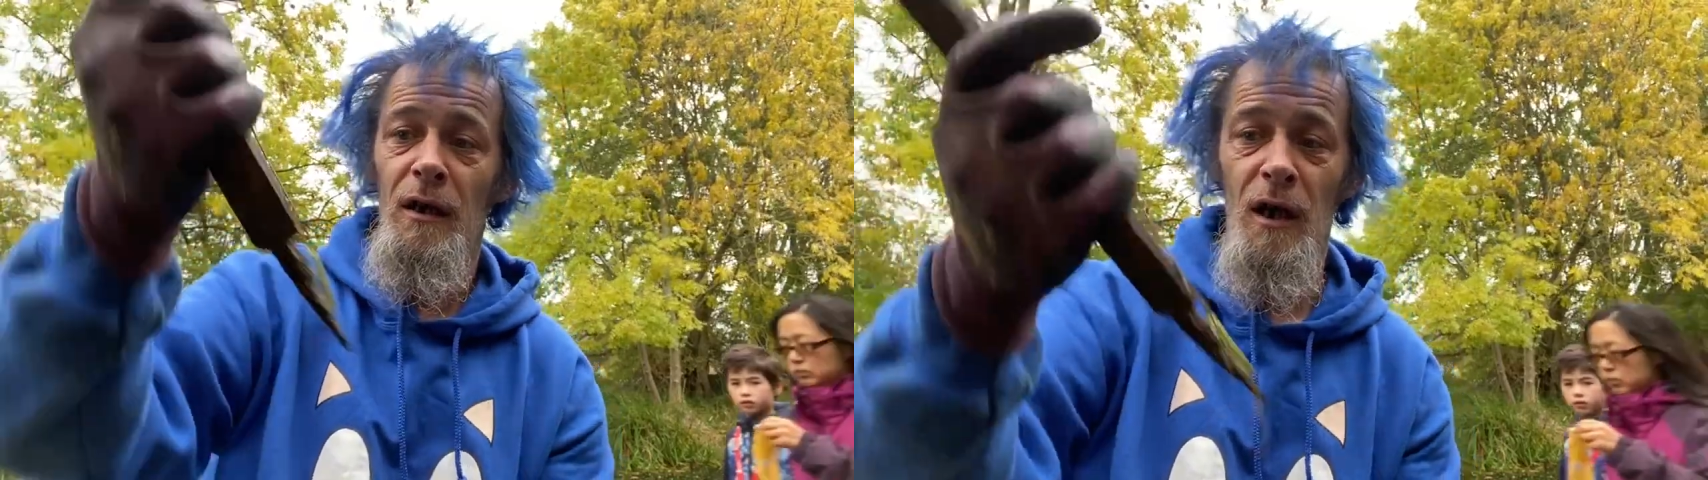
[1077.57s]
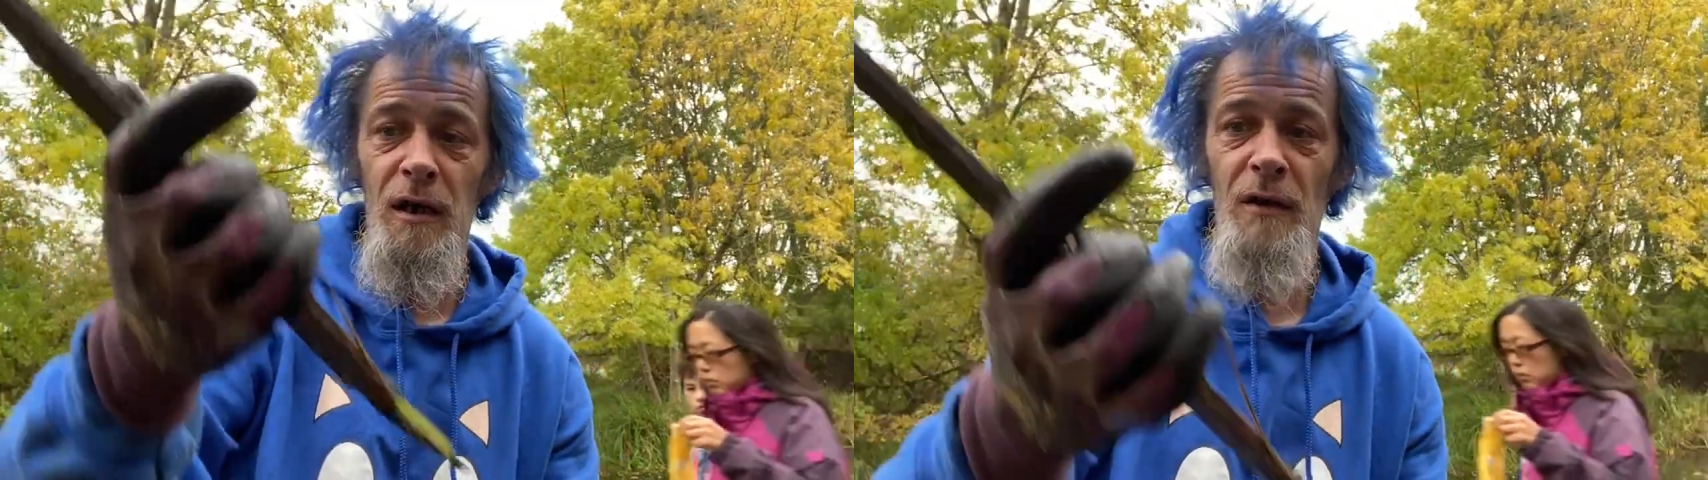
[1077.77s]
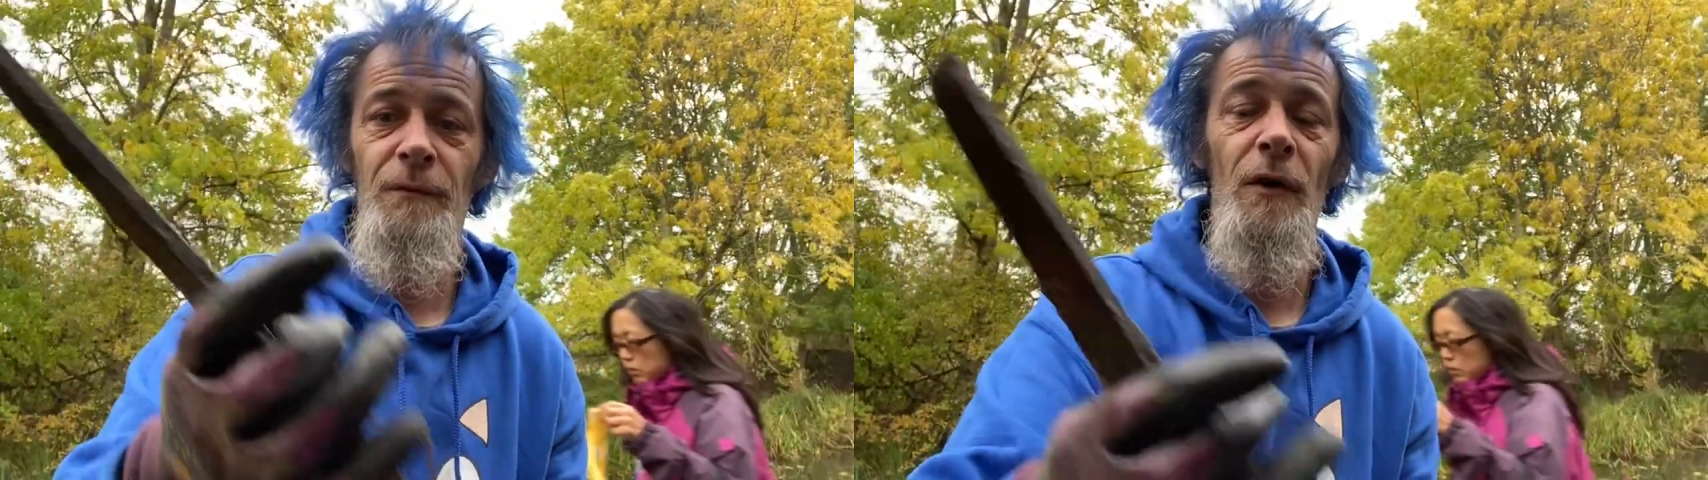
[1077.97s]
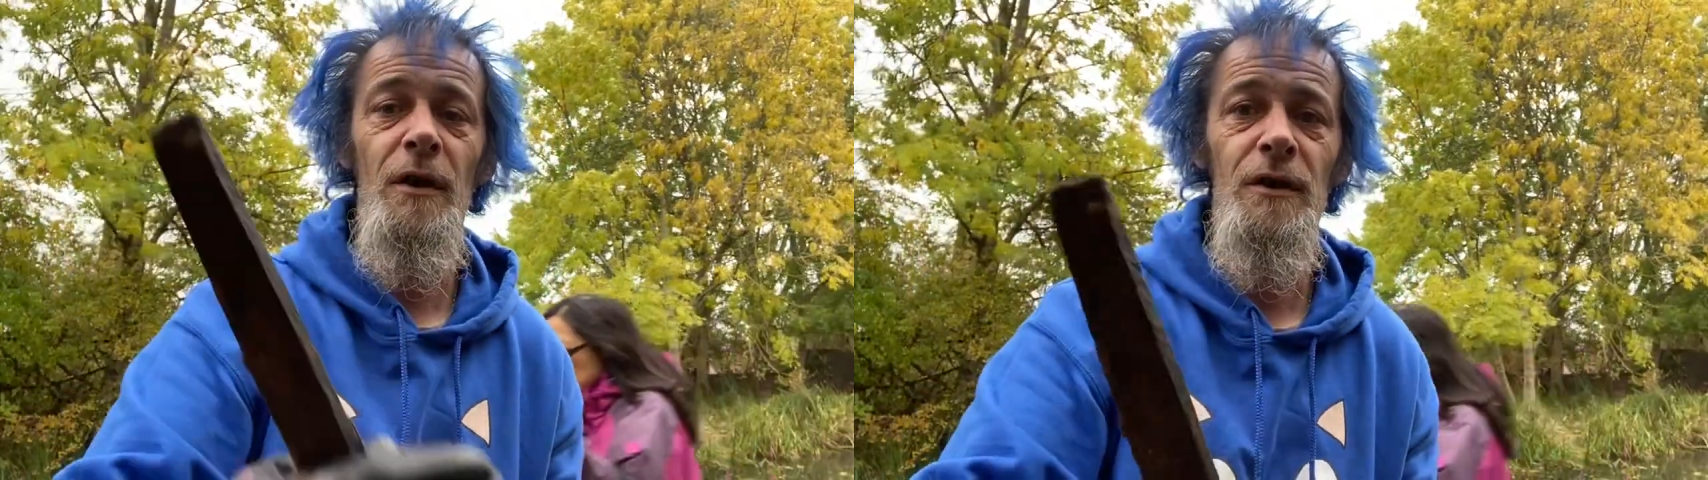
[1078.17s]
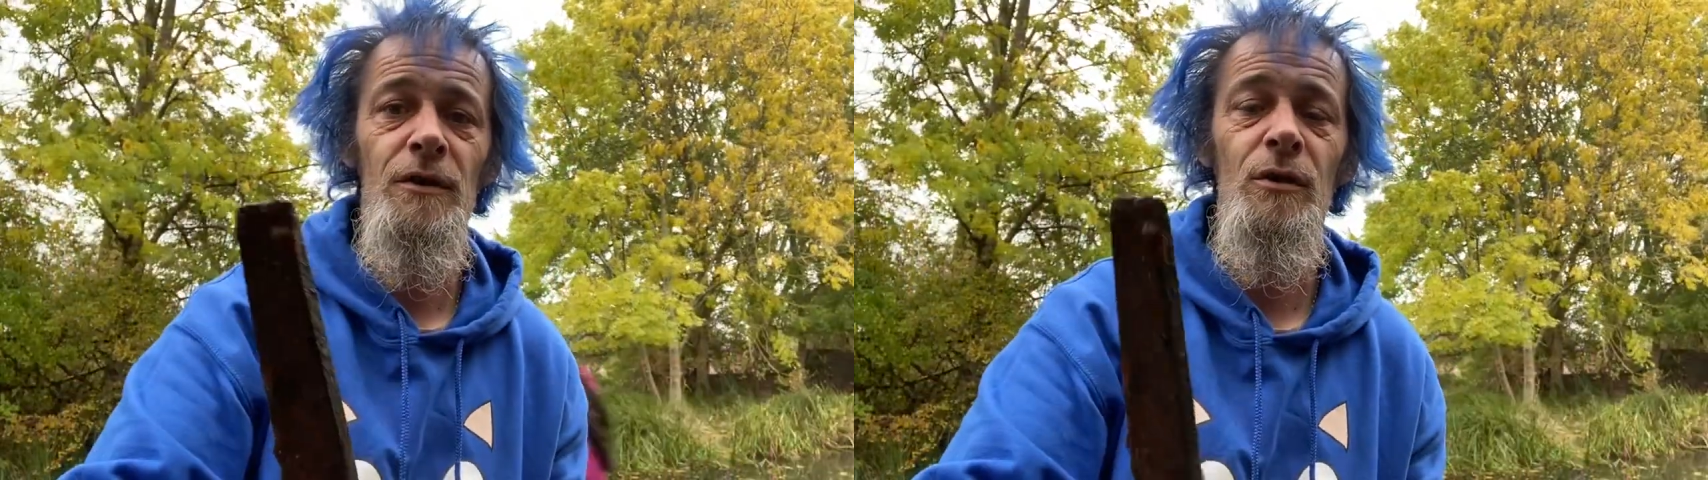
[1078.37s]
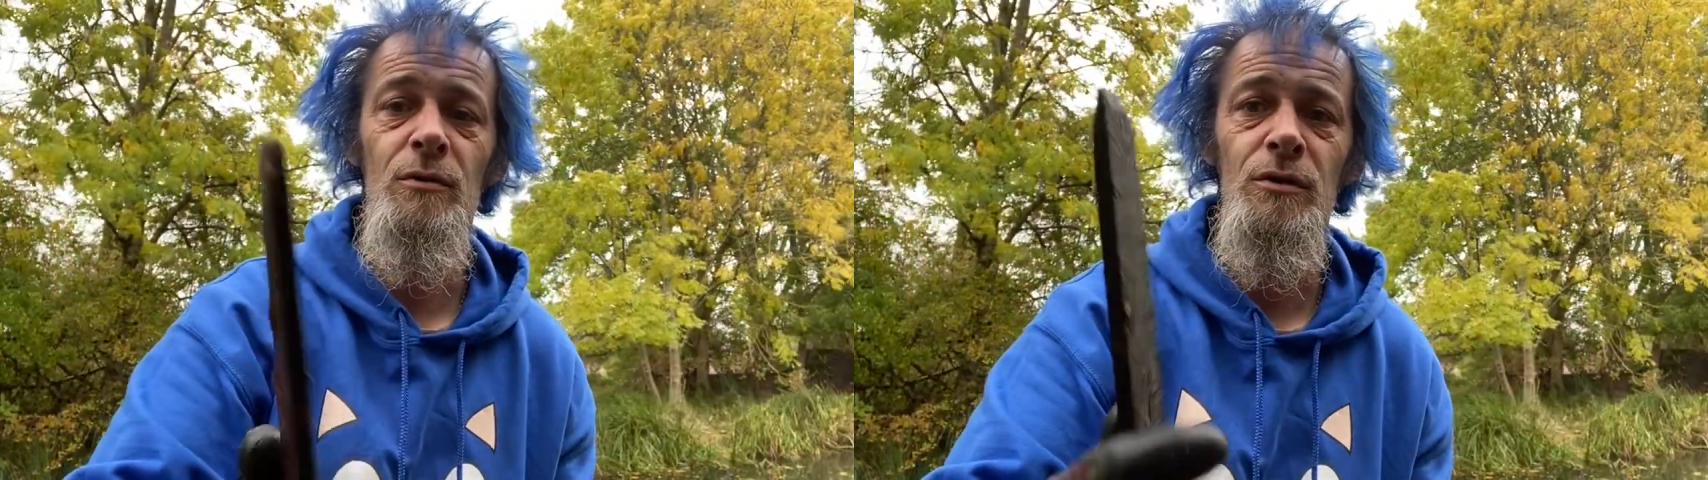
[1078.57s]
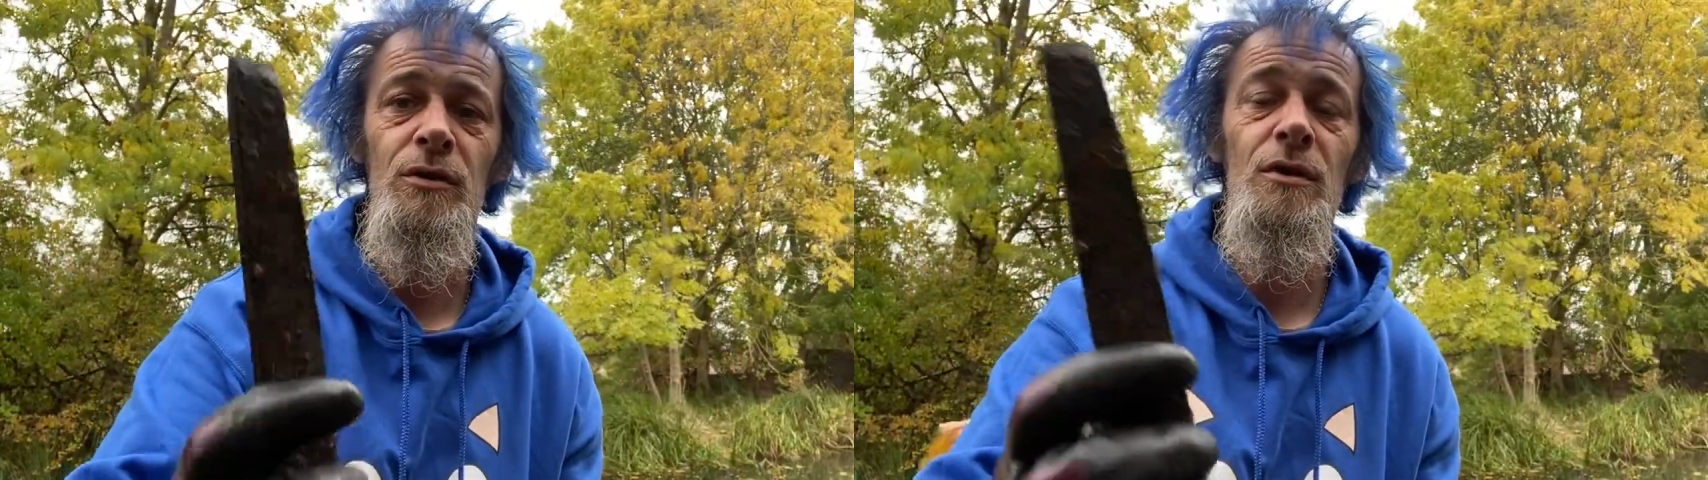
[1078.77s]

I love finding tools.